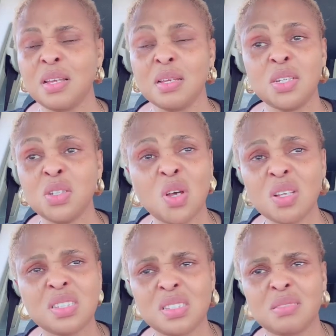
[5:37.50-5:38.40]
She
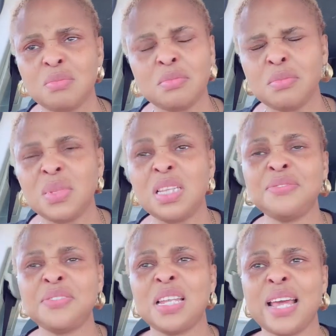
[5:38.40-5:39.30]
just
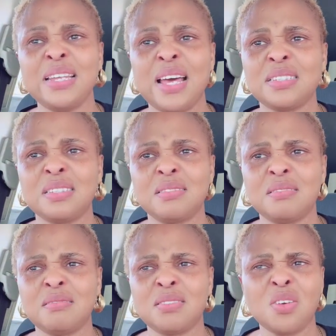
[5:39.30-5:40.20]
left like that.
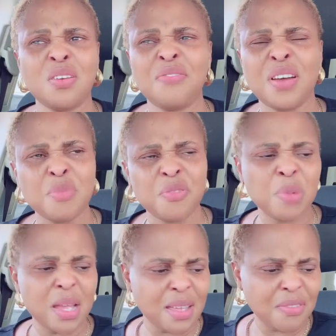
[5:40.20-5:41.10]
Sorry
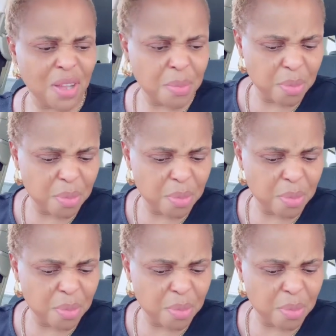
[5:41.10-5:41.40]
if I'm